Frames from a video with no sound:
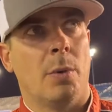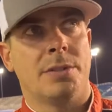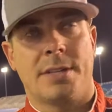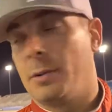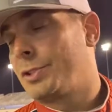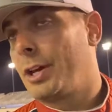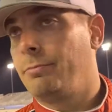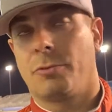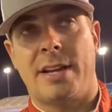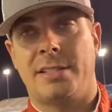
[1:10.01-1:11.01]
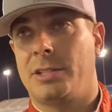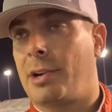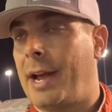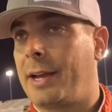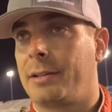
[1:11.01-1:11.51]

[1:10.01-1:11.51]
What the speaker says: it was good racing track.